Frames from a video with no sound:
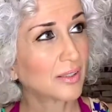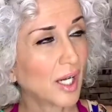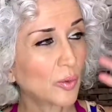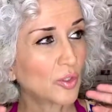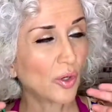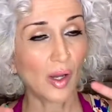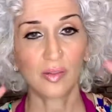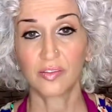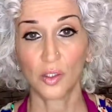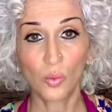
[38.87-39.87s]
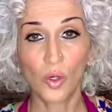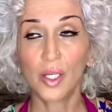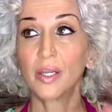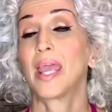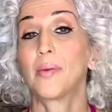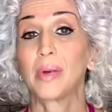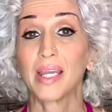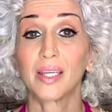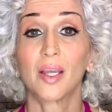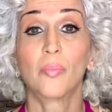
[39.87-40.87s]
I wouldn't know how to film one, and
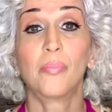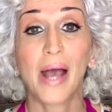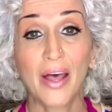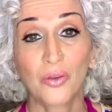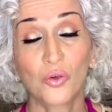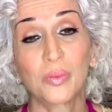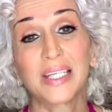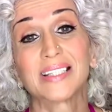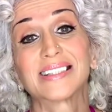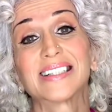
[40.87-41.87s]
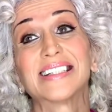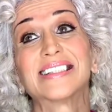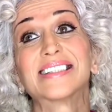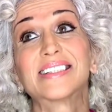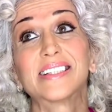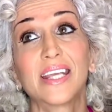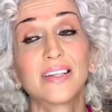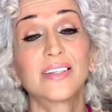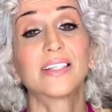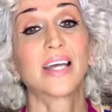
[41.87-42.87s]
my bathroom is
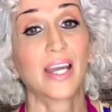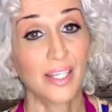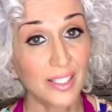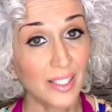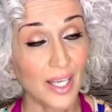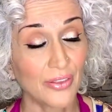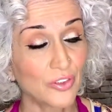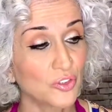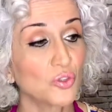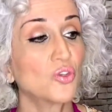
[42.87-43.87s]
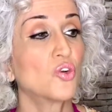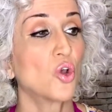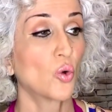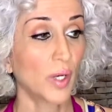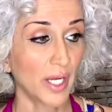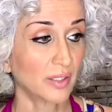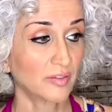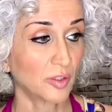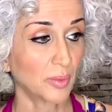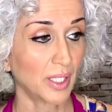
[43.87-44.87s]
insanely tiny and there's no way I could
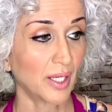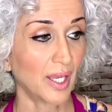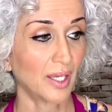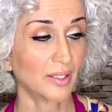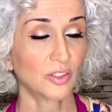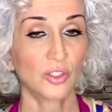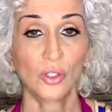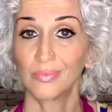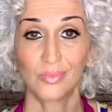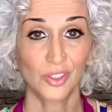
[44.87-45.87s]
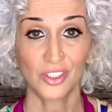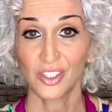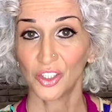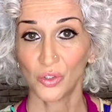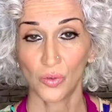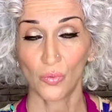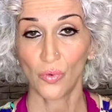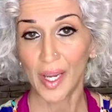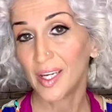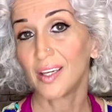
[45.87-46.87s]
film it. And so we're just gonna do it
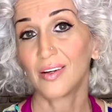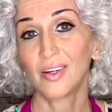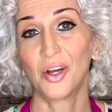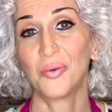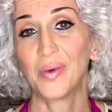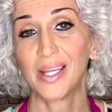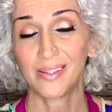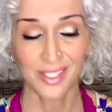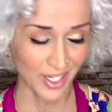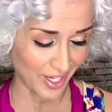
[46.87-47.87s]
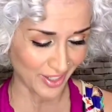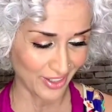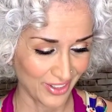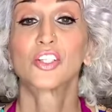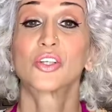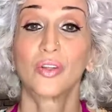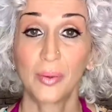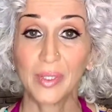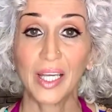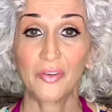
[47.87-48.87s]
right here on my chair. So let
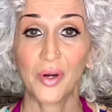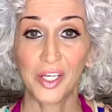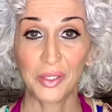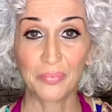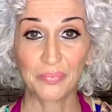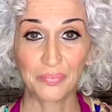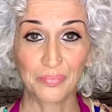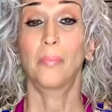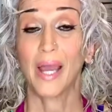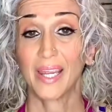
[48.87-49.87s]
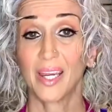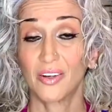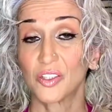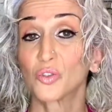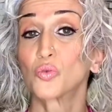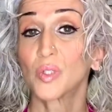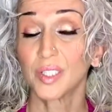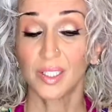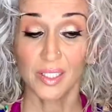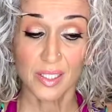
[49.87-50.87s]
me get ready. My hair is
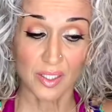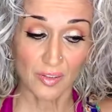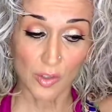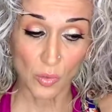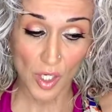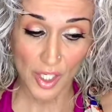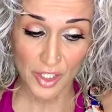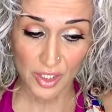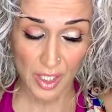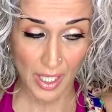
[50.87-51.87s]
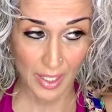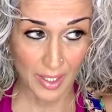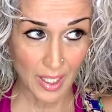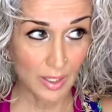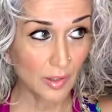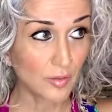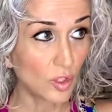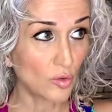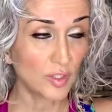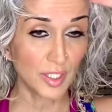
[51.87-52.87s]
really in need of a wash. I kind of
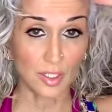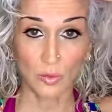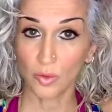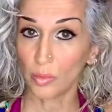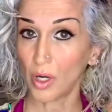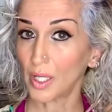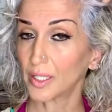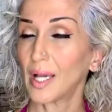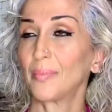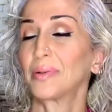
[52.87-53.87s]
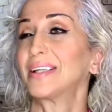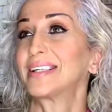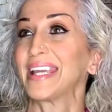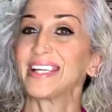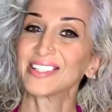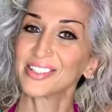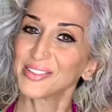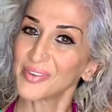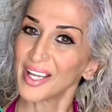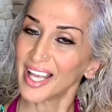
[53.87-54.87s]
overdid it with product application in
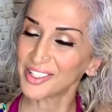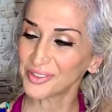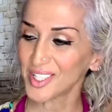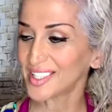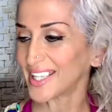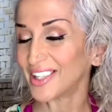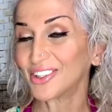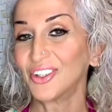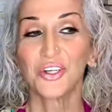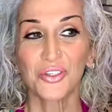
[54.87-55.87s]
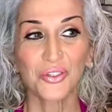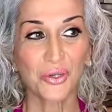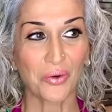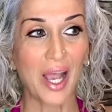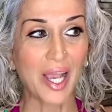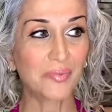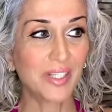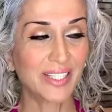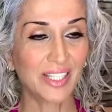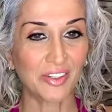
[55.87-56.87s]
my last wash cycle. So I'm in
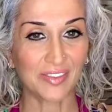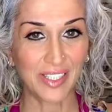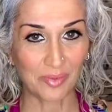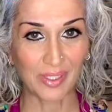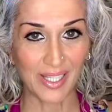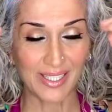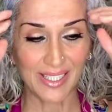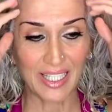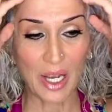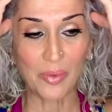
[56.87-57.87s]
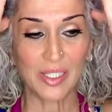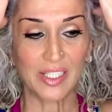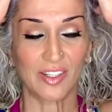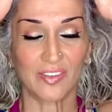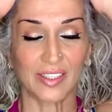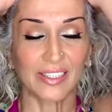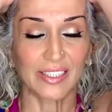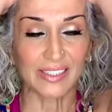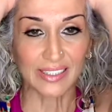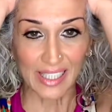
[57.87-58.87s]
need of deep cleansing. I'm in need of a clean
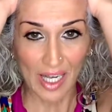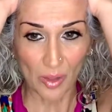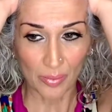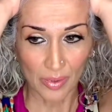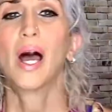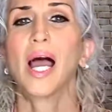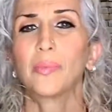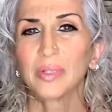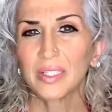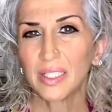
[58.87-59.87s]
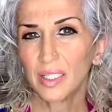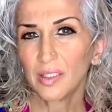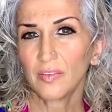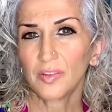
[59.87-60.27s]
scalp. I believe the